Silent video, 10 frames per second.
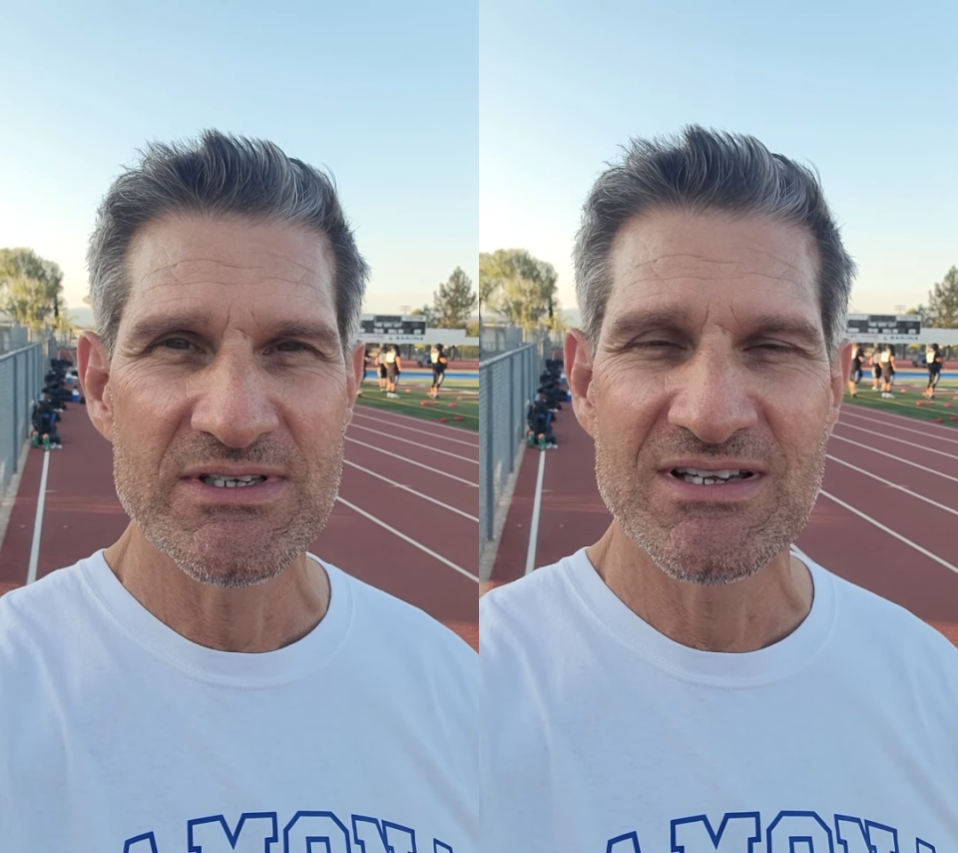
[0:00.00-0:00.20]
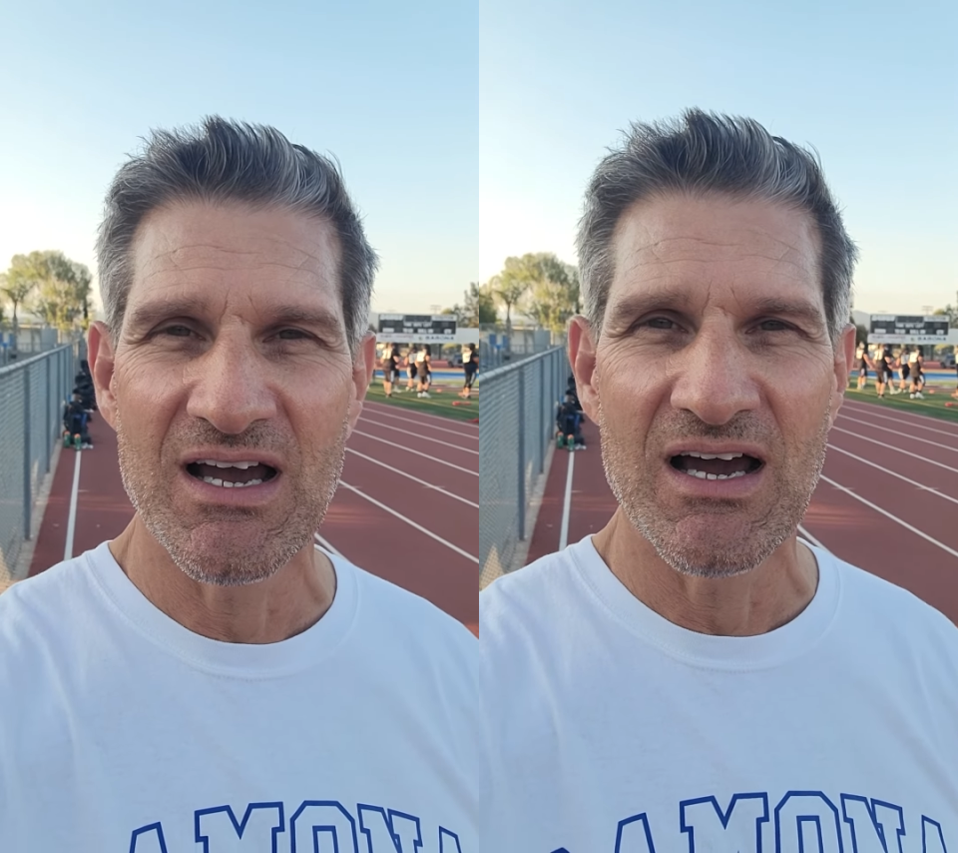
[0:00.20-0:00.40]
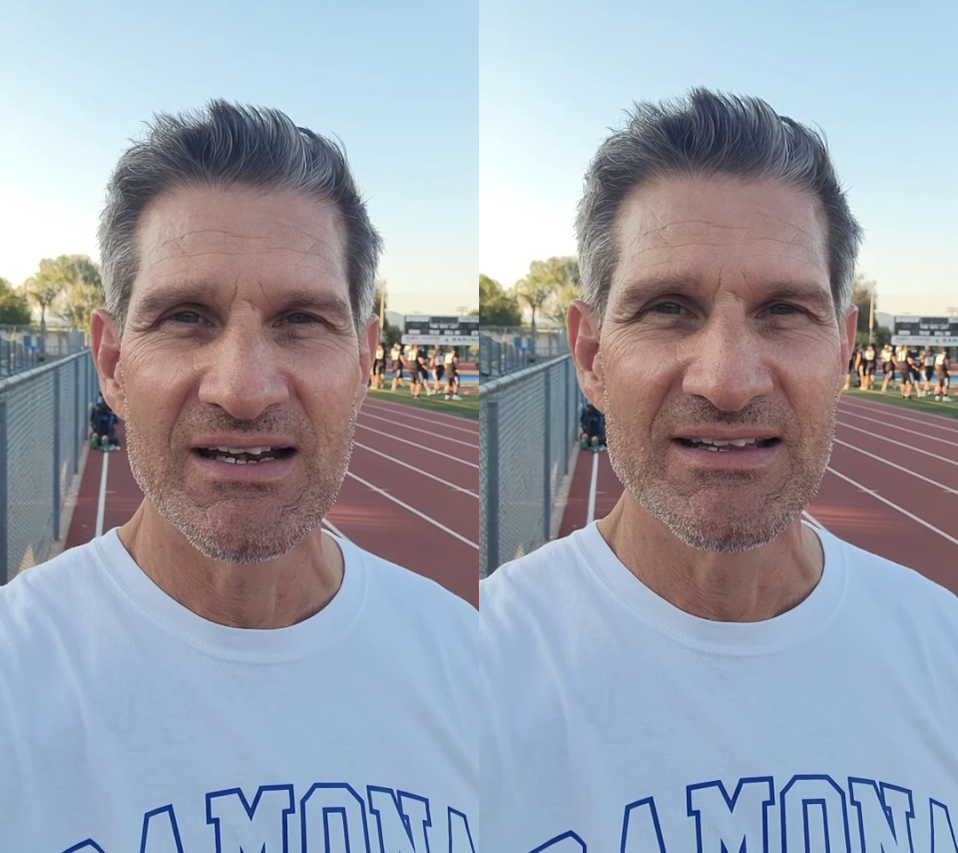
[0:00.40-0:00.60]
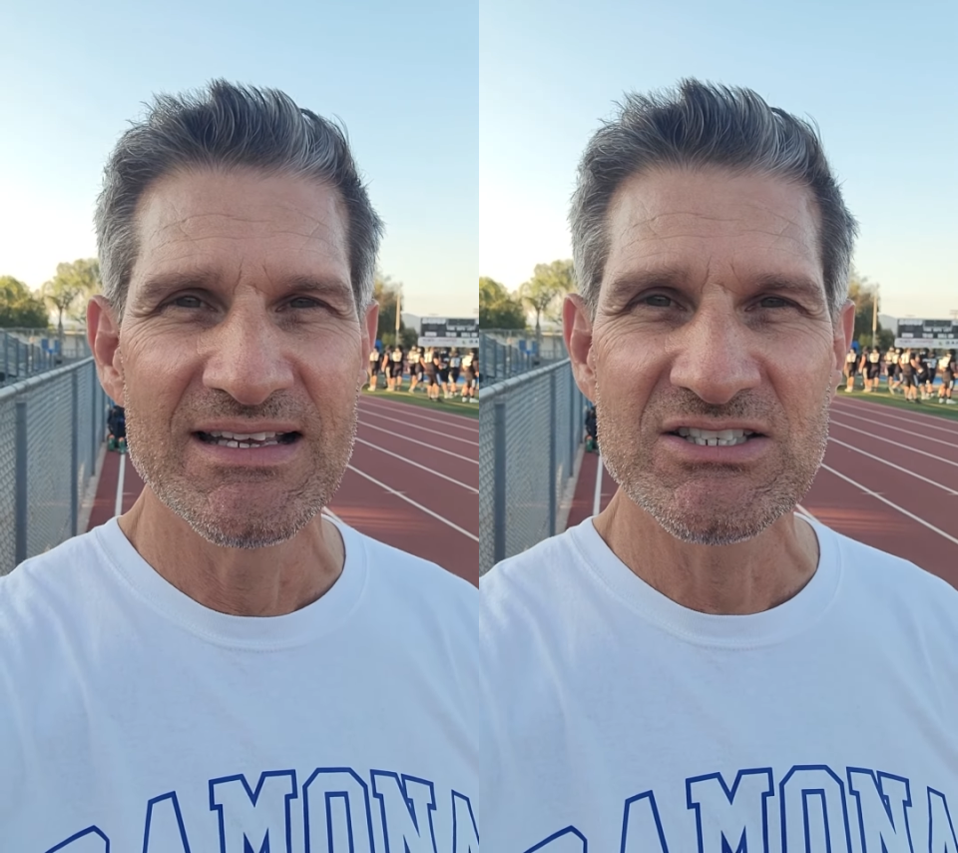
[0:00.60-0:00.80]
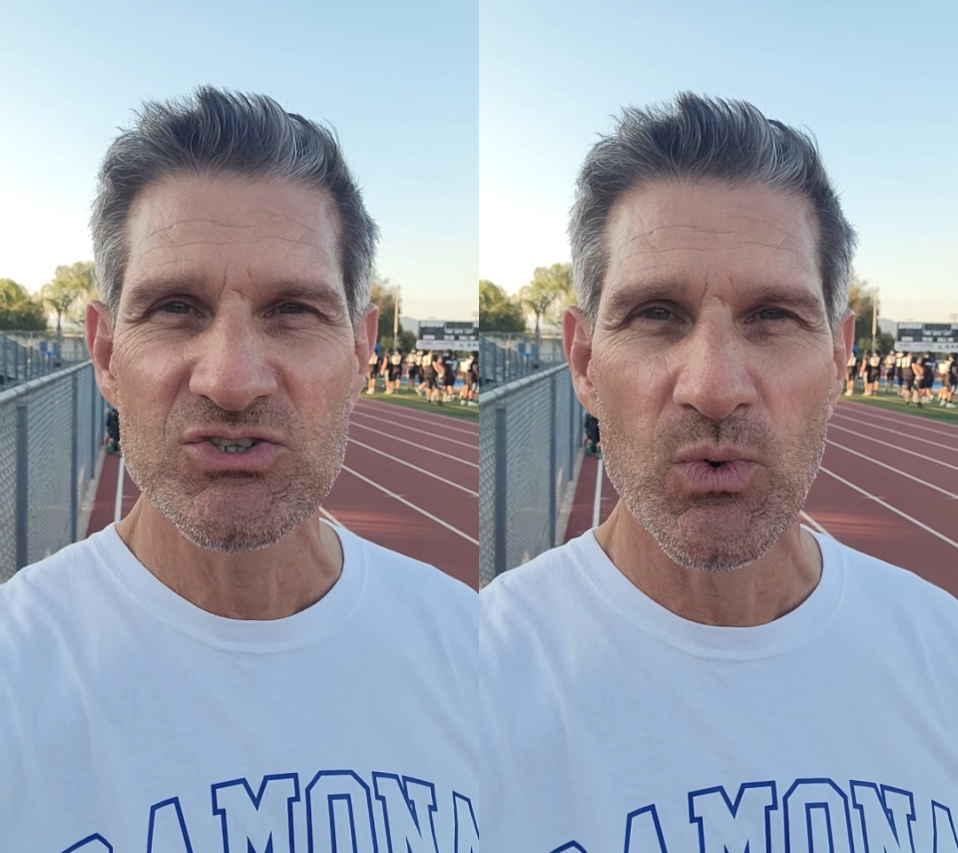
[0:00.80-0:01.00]
he's got. And
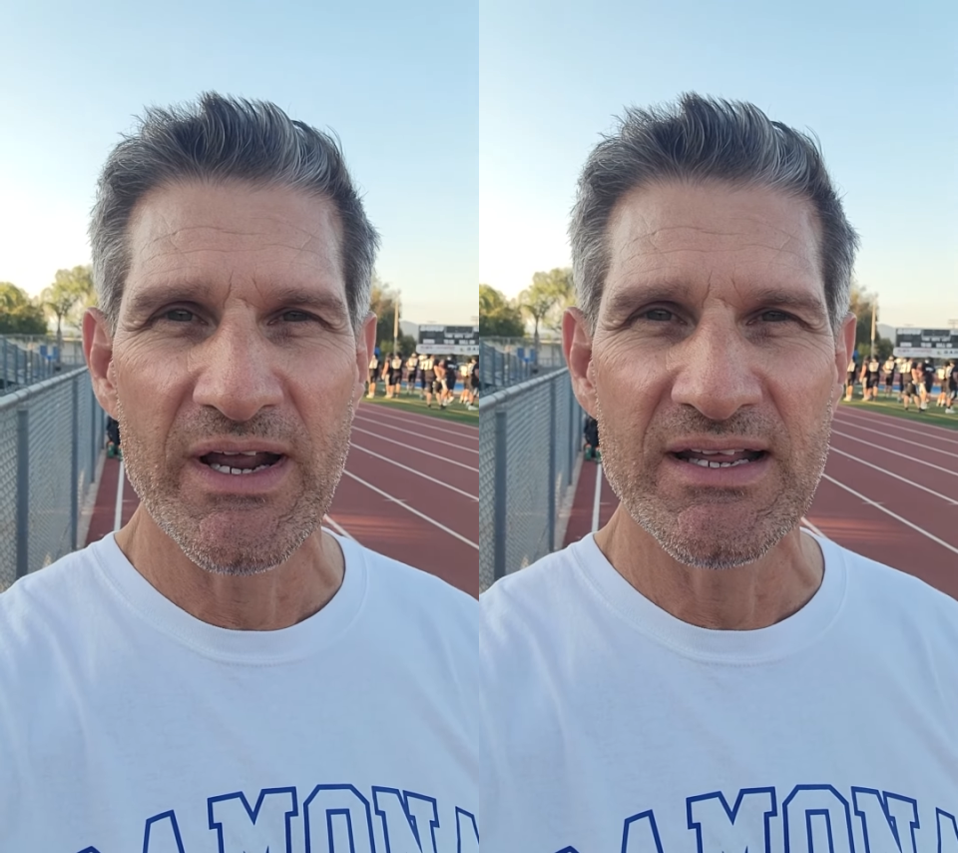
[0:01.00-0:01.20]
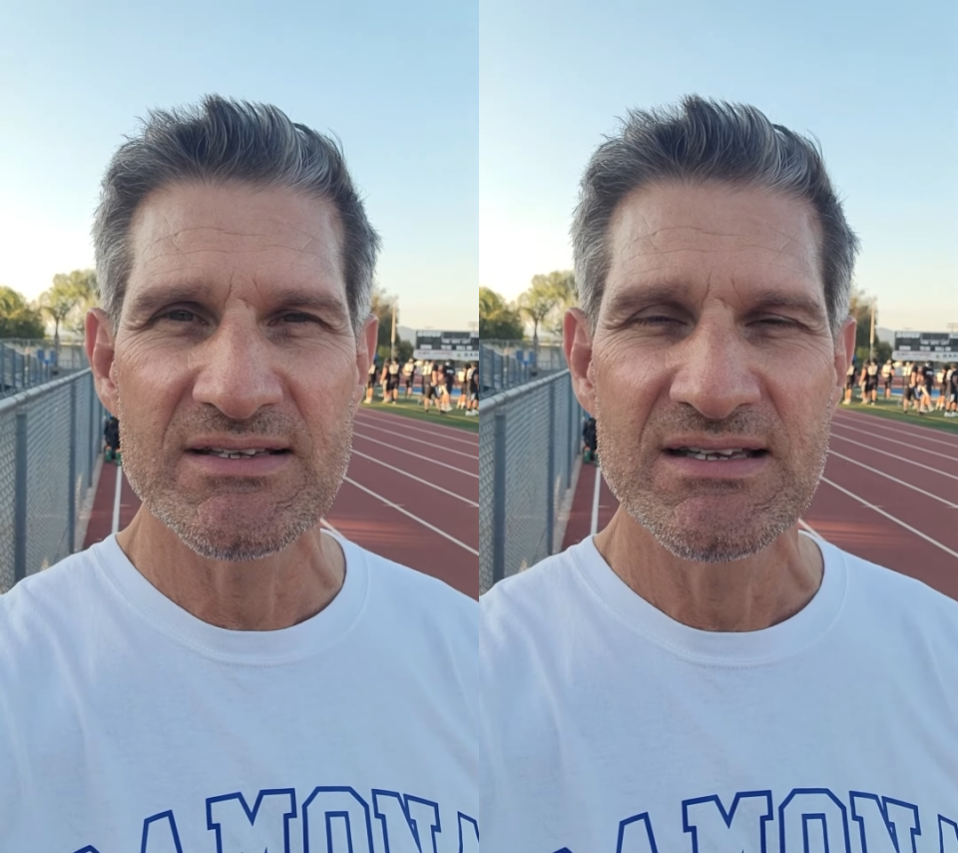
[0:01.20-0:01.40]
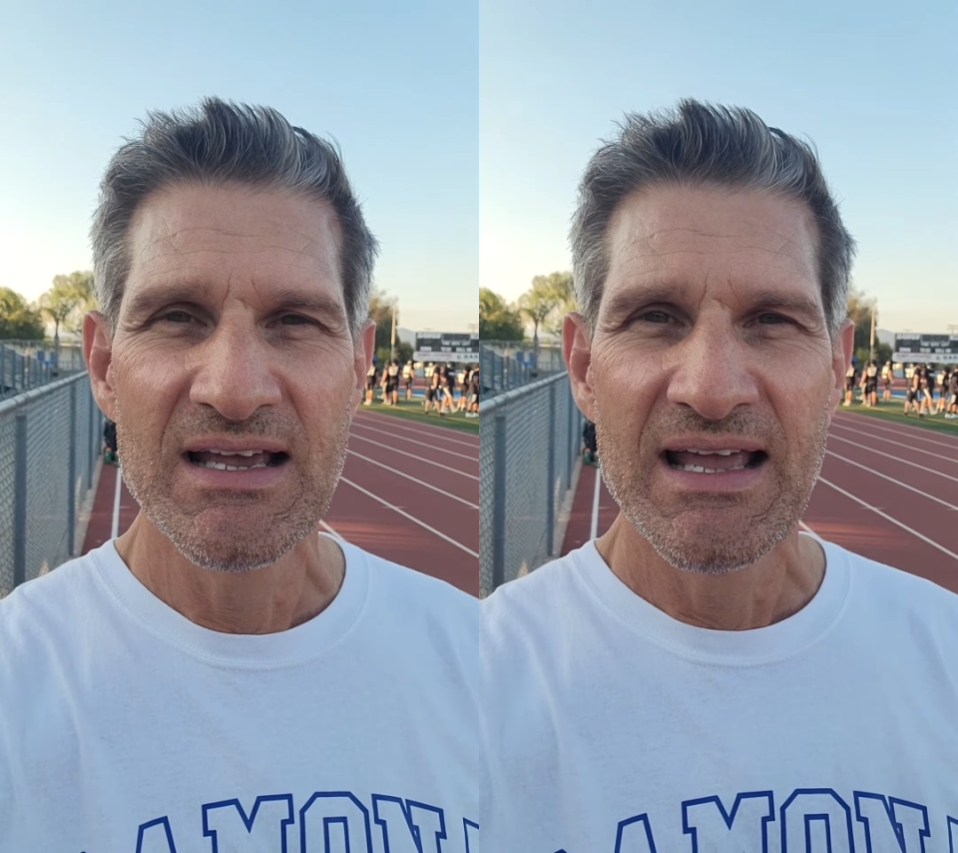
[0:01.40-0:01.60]
this is the way it is